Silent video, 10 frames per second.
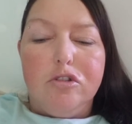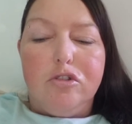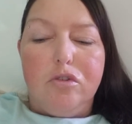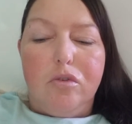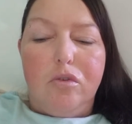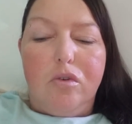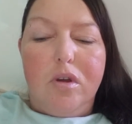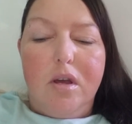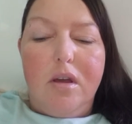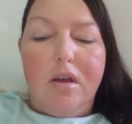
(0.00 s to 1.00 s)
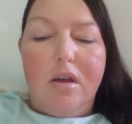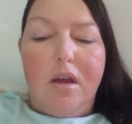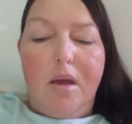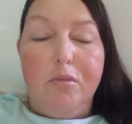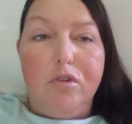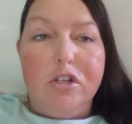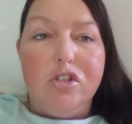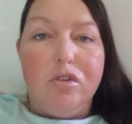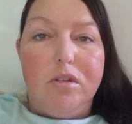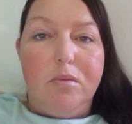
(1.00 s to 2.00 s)
So I'm going to
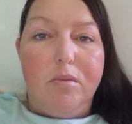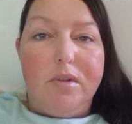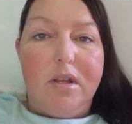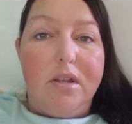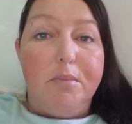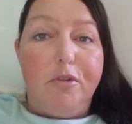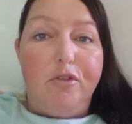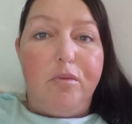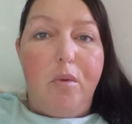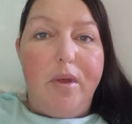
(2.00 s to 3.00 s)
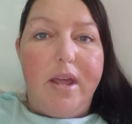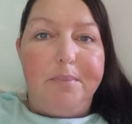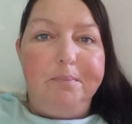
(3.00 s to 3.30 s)
show you what we done before we went